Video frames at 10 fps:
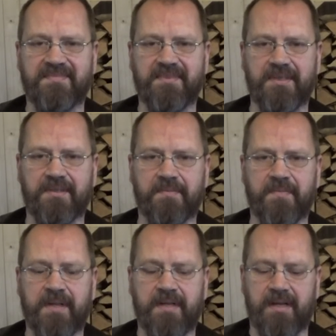Yeah.
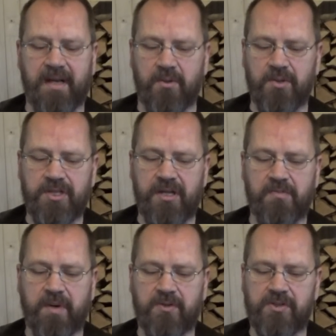I want to tell
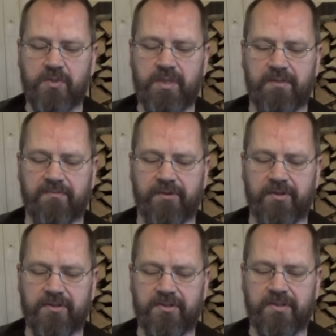you about Sweden
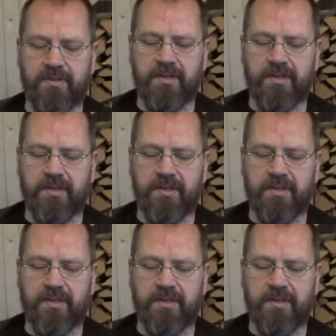first.